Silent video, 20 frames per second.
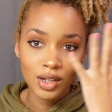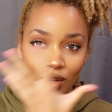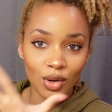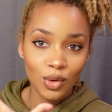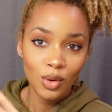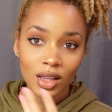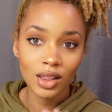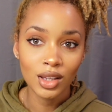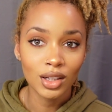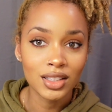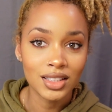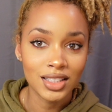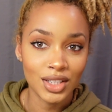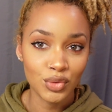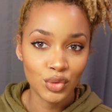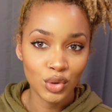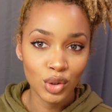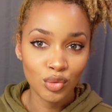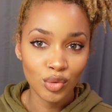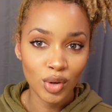know I look
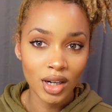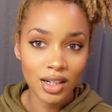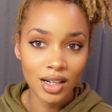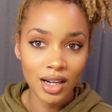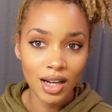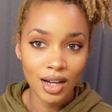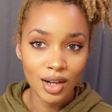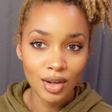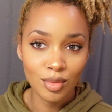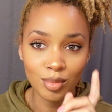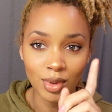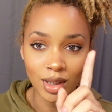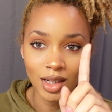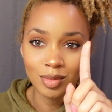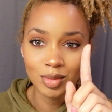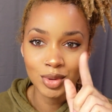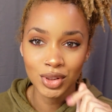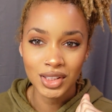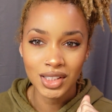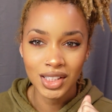different right now, but
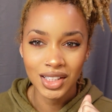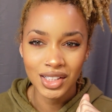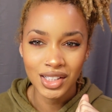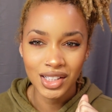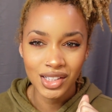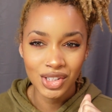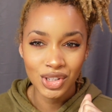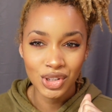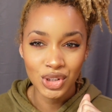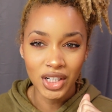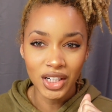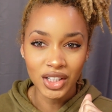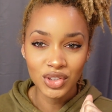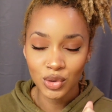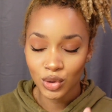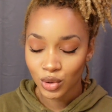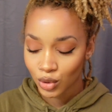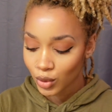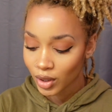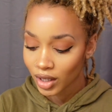I'm just gonna interject
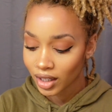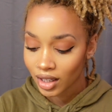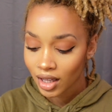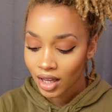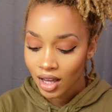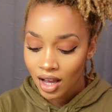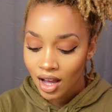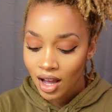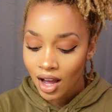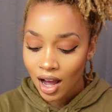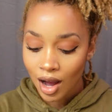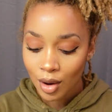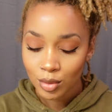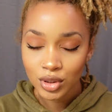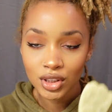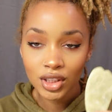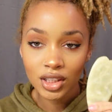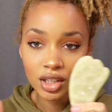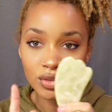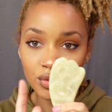real quick. I
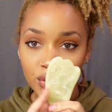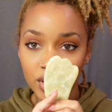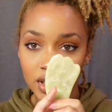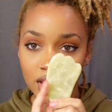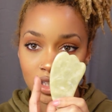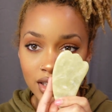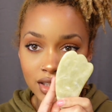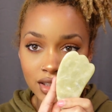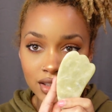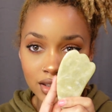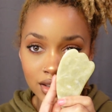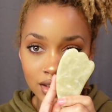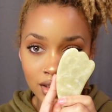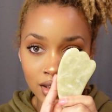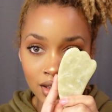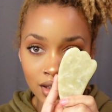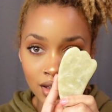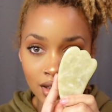was looking for this